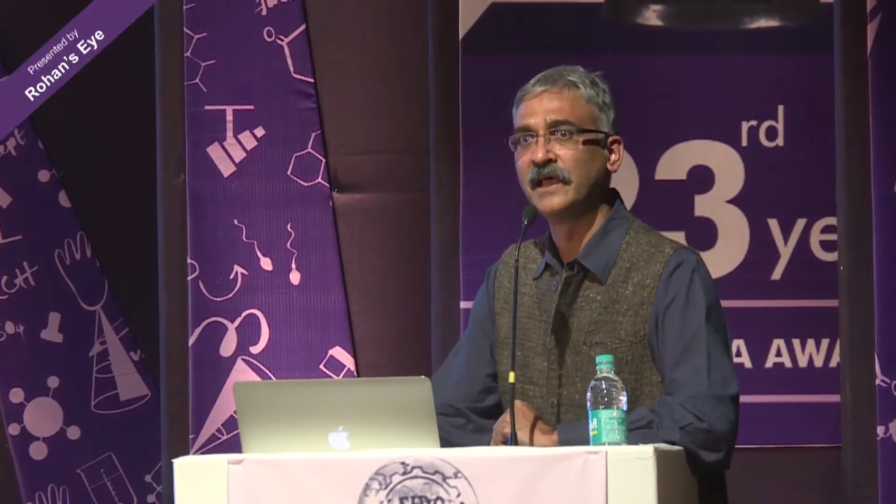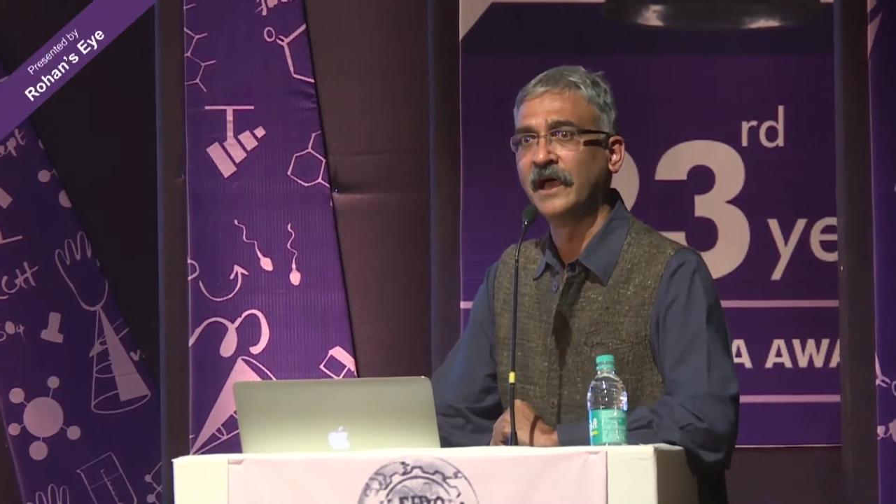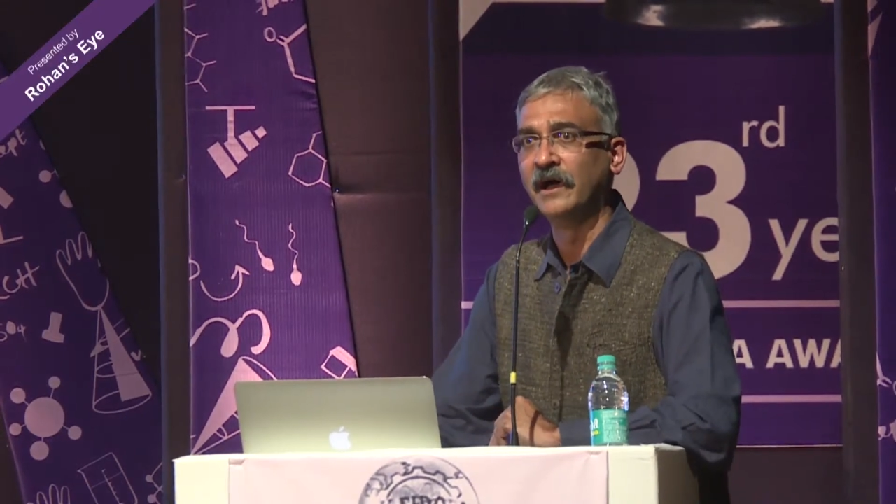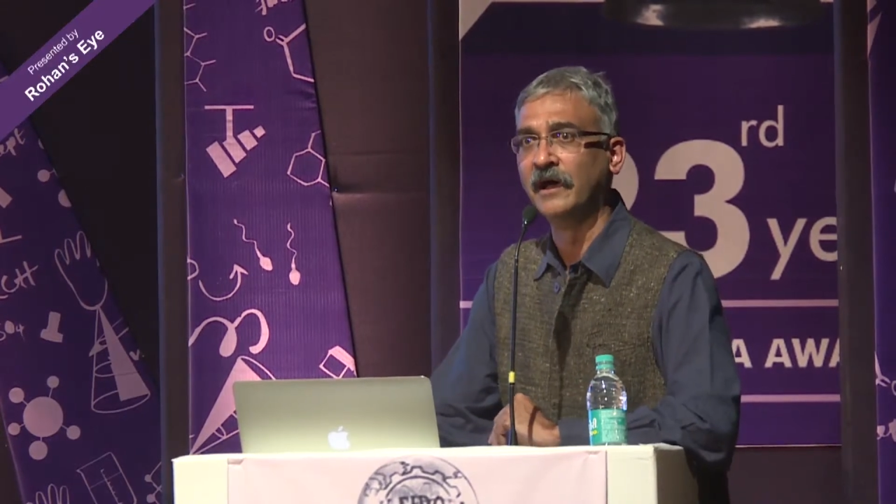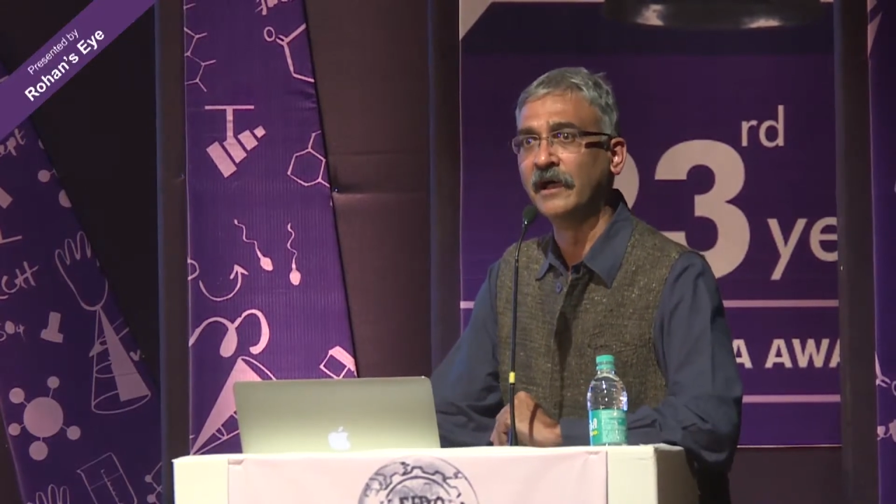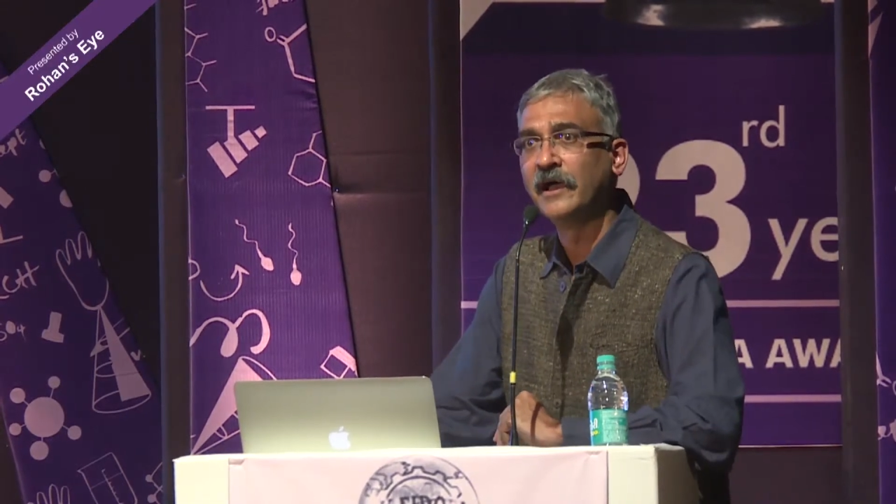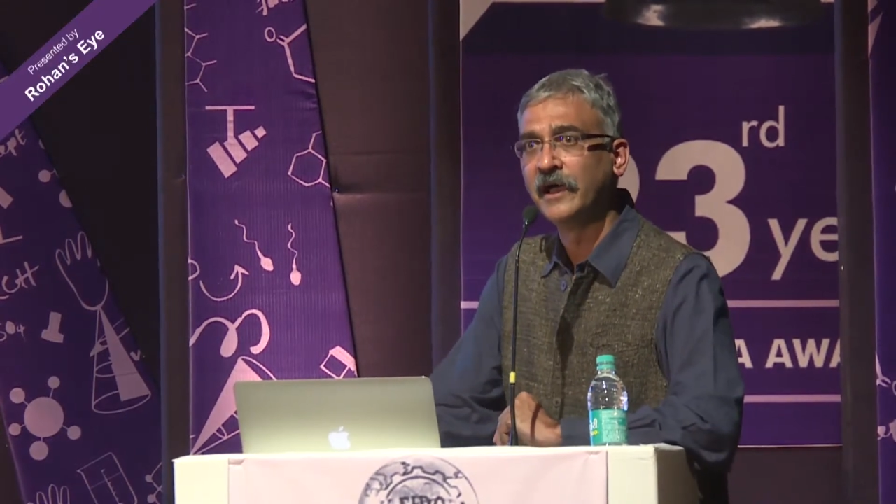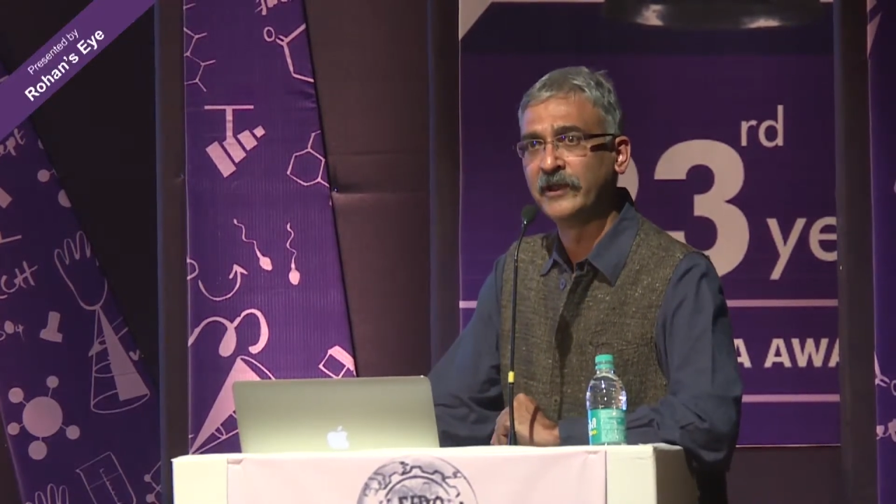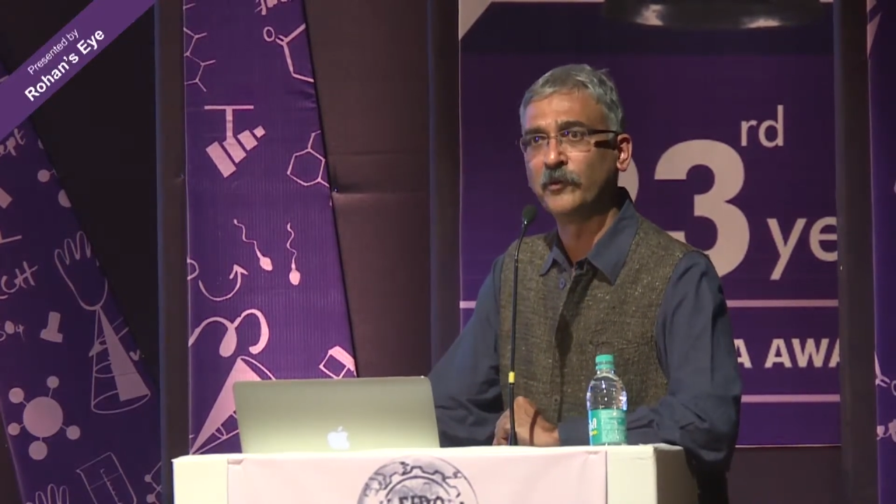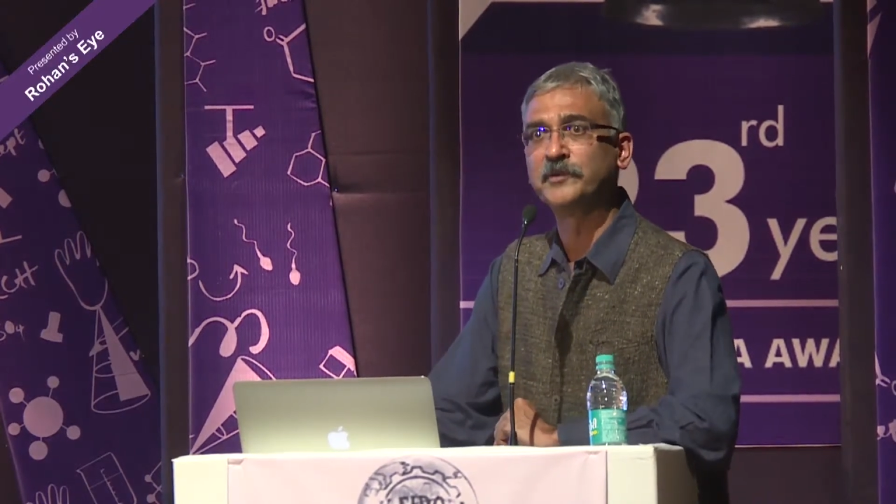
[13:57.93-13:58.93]

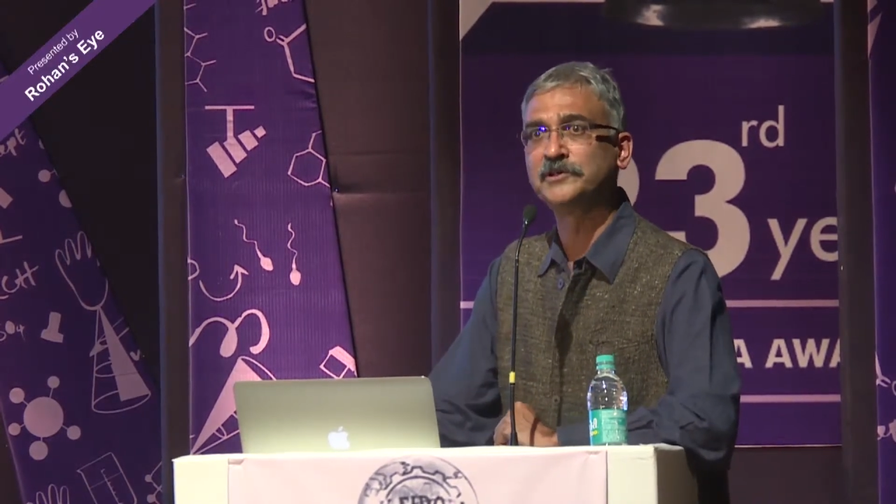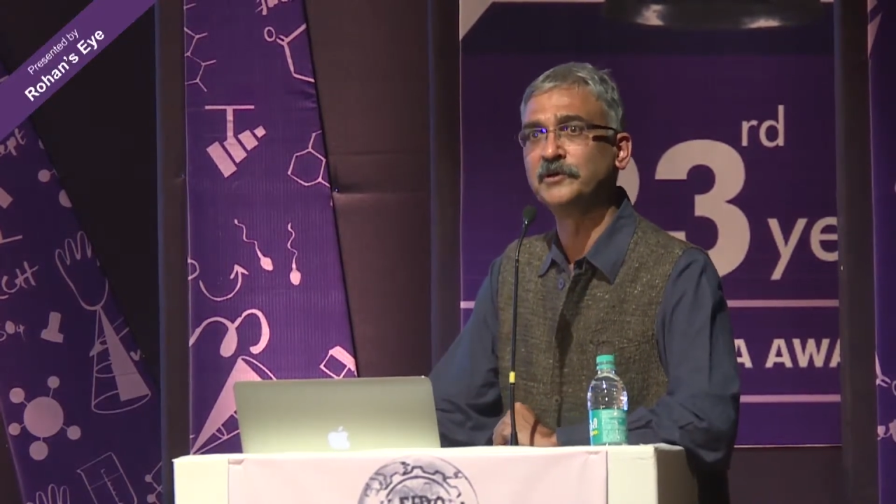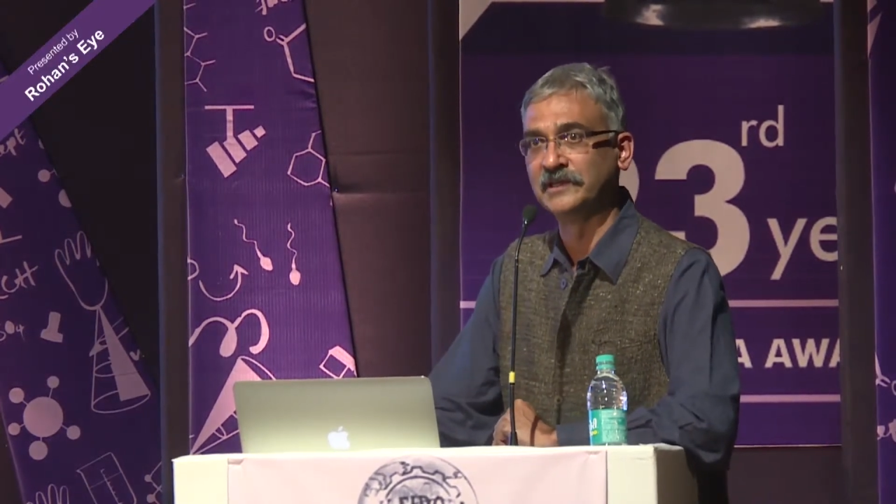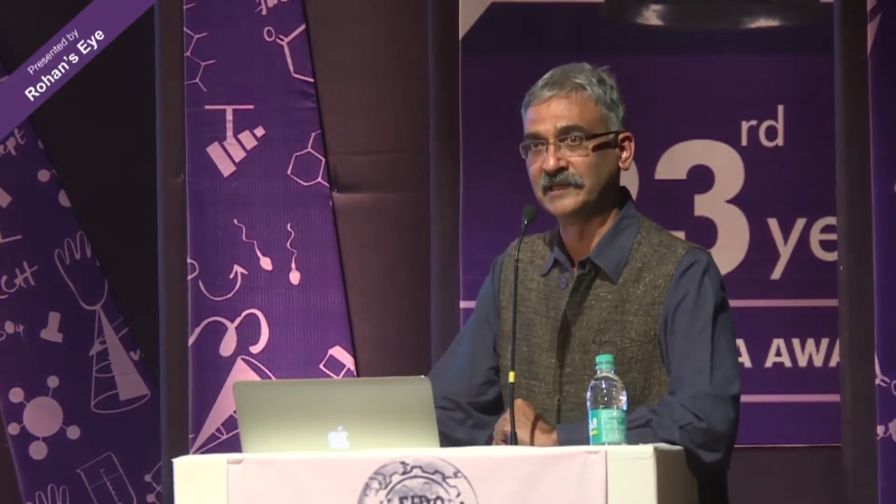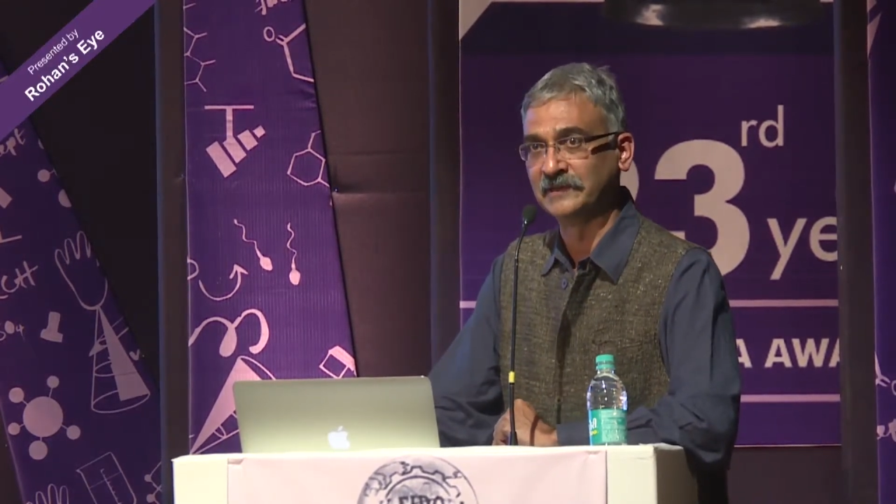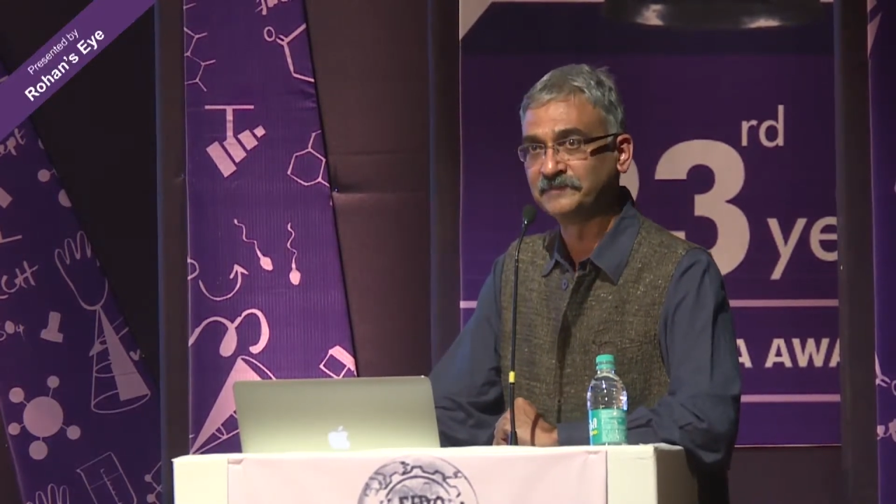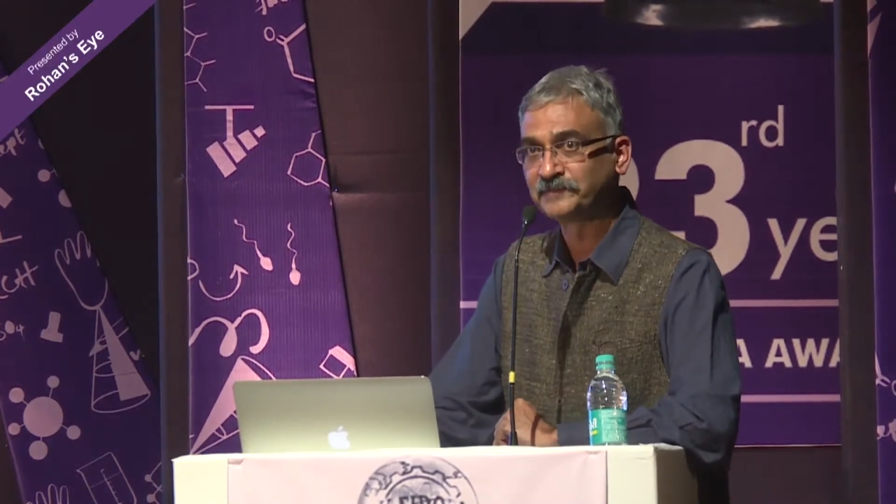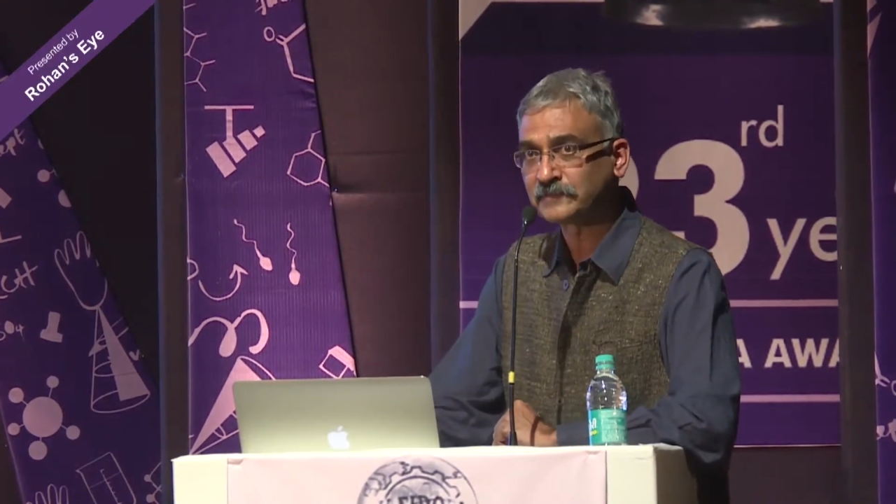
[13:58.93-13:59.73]
an opportunity.